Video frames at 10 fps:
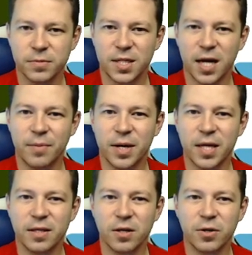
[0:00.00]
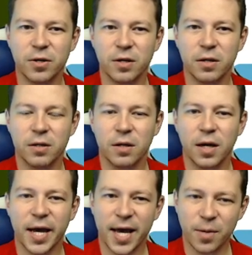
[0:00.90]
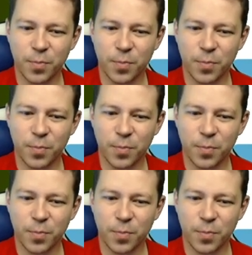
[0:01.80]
Diamond lead not good. And